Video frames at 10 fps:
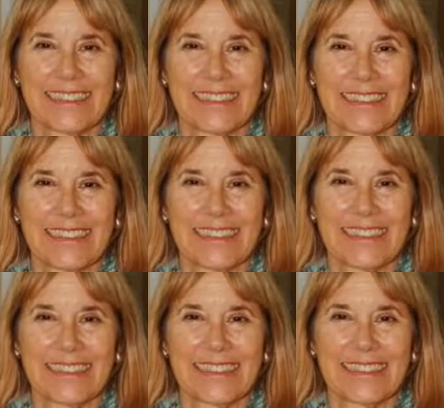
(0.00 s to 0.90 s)

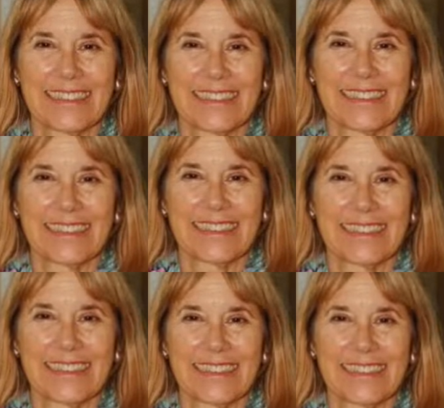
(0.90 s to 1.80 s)

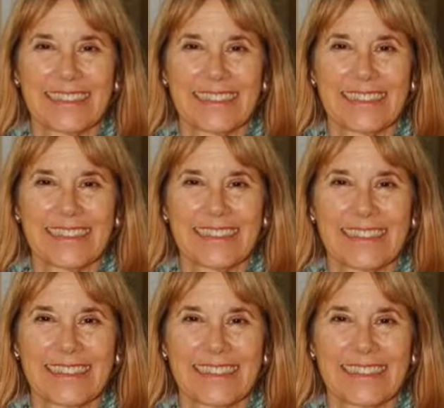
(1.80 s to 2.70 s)

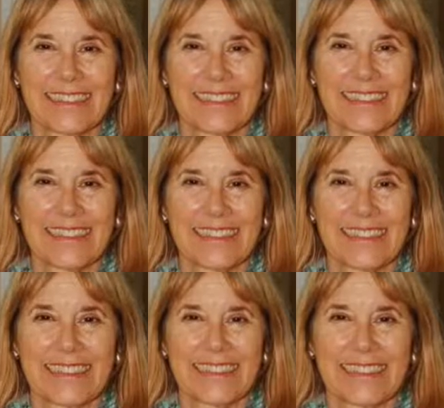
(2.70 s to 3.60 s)

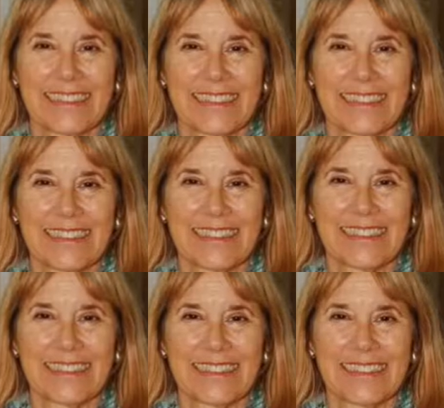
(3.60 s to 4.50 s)

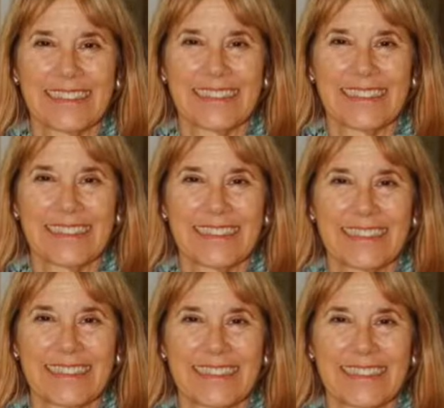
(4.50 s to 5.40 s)

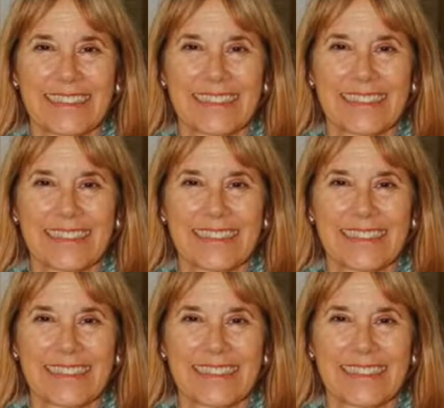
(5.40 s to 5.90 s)
This person isn't speaking.